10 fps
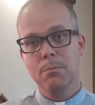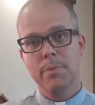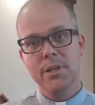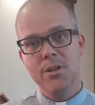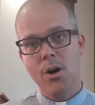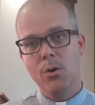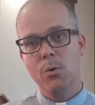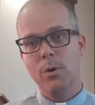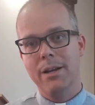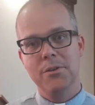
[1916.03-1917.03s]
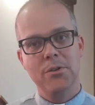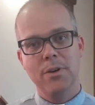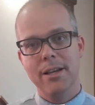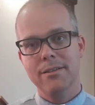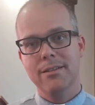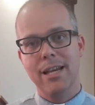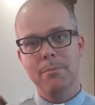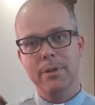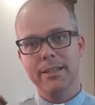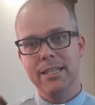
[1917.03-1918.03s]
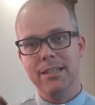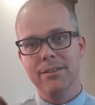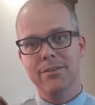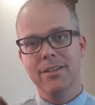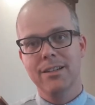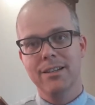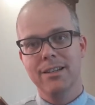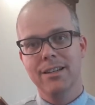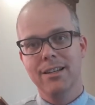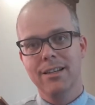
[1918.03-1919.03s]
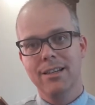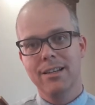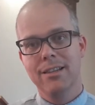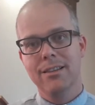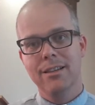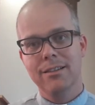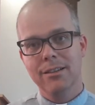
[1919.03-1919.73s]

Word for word: but know and trust and believe that the